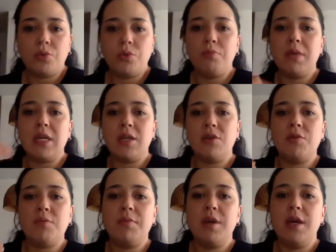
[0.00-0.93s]
to
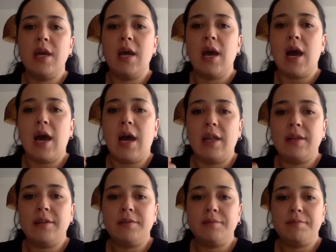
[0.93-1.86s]
medium
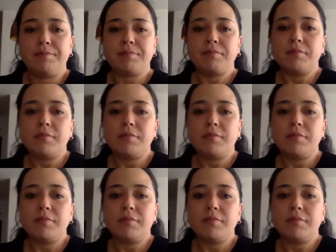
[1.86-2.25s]
and